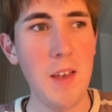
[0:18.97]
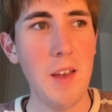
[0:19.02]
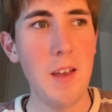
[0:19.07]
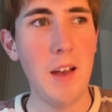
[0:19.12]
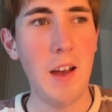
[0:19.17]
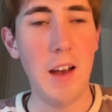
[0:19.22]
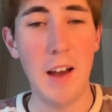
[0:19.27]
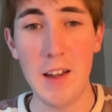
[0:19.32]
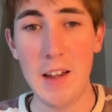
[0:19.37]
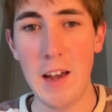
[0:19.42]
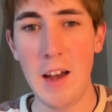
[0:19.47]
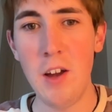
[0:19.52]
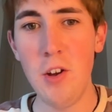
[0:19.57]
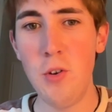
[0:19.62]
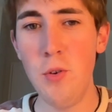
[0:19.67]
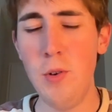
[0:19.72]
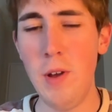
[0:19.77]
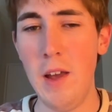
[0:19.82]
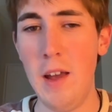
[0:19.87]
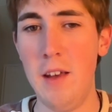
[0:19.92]

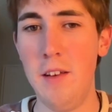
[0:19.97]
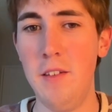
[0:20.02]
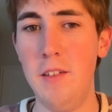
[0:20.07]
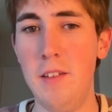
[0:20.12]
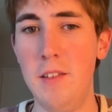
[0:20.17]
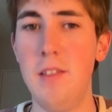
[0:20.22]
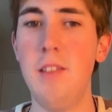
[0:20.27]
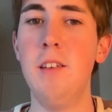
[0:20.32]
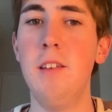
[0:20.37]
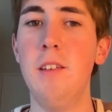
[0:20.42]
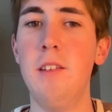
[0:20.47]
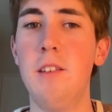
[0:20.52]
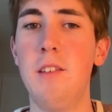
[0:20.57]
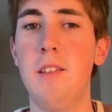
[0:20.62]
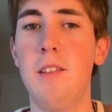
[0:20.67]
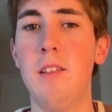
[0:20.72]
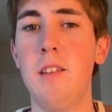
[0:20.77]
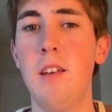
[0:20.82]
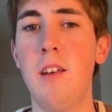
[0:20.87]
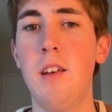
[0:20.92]
Akahu has
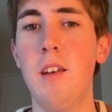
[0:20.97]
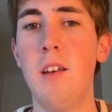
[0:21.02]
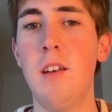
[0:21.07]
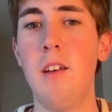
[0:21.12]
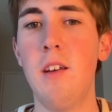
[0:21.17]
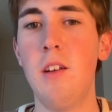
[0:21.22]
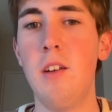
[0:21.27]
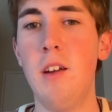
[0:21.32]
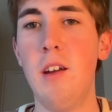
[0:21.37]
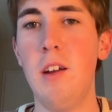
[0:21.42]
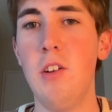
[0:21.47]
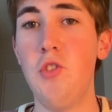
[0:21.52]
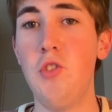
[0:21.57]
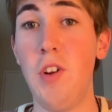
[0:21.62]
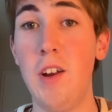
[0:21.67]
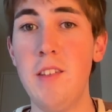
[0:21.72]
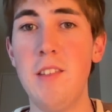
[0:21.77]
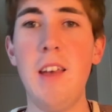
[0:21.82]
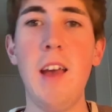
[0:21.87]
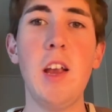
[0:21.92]
this
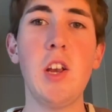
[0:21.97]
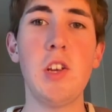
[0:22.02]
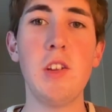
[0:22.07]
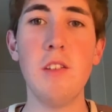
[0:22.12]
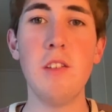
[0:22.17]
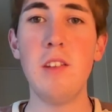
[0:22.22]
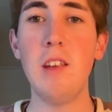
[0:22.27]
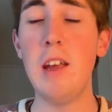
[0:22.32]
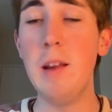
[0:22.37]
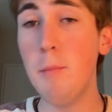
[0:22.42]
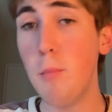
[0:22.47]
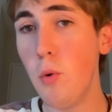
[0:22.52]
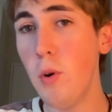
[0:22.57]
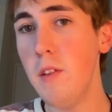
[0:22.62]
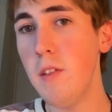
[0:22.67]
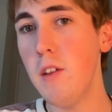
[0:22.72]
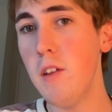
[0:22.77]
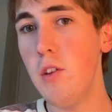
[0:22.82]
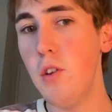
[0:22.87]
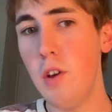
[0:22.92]
transactions
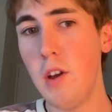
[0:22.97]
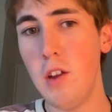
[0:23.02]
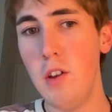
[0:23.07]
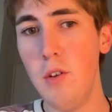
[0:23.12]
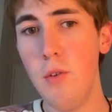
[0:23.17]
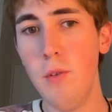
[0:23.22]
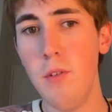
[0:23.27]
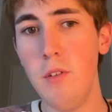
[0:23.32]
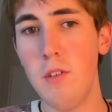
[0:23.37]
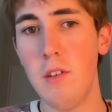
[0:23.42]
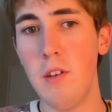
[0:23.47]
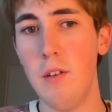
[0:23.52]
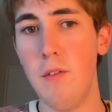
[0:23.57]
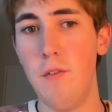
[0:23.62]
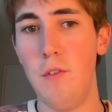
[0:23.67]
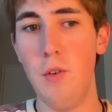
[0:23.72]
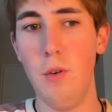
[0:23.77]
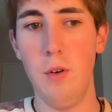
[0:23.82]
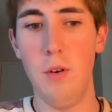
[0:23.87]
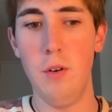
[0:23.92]
endpoint that you can use
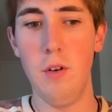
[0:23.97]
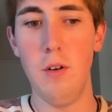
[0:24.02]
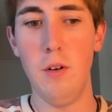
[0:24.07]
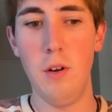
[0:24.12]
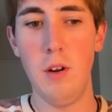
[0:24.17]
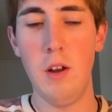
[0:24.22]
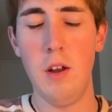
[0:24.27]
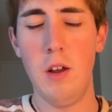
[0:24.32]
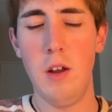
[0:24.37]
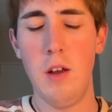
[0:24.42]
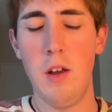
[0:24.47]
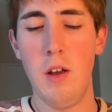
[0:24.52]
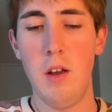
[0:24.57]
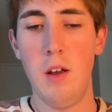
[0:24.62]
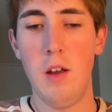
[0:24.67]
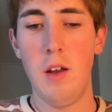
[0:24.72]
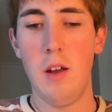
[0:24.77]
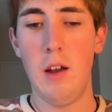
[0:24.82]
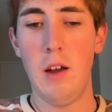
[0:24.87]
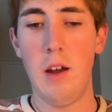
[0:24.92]
if you
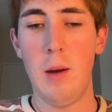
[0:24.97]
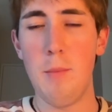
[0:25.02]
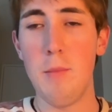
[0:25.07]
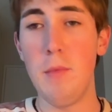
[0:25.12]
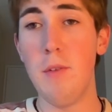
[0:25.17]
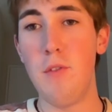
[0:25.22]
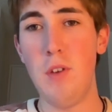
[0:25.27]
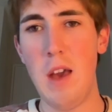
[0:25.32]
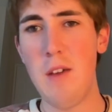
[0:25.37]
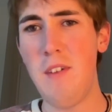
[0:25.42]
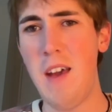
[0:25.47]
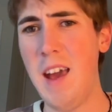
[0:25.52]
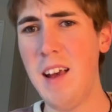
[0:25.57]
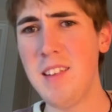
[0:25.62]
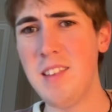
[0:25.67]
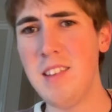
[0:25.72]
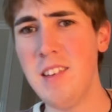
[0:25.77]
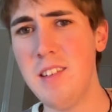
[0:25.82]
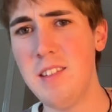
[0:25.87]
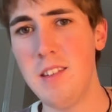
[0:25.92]
have
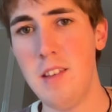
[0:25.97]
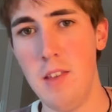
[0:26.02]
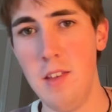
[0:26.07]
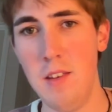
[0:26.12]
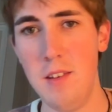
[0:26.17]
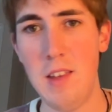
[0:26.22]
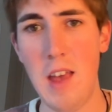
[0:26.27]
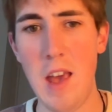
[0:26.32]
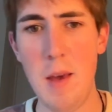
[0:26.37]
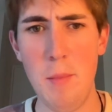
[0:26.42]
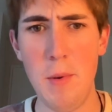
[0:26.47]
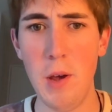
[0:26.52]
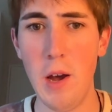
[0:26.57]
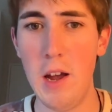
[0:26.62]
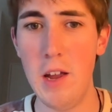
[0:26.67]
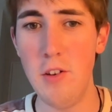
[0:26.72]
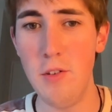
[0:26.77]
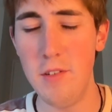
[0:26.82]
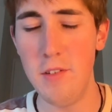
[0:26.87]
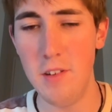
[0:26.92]
access to this API
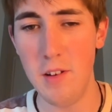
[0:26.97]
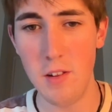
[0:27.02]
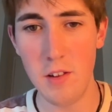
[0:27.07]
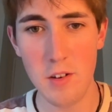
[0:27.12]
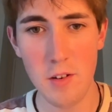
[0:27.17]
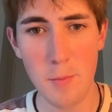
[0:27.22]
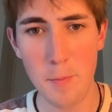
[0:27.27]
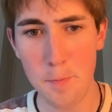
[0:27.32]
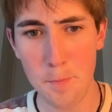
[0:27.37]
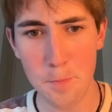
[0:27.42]
in New Zealand.